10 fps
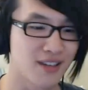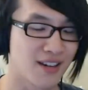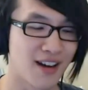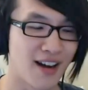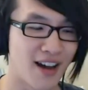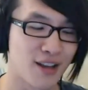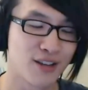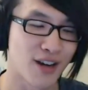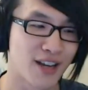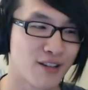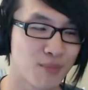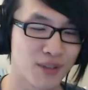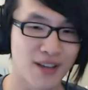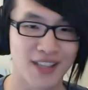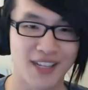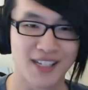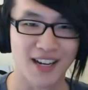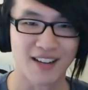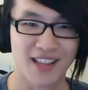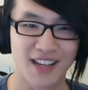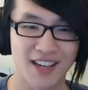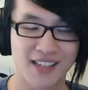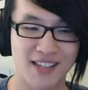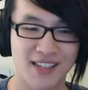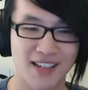I, I, I don't believe that these kind of things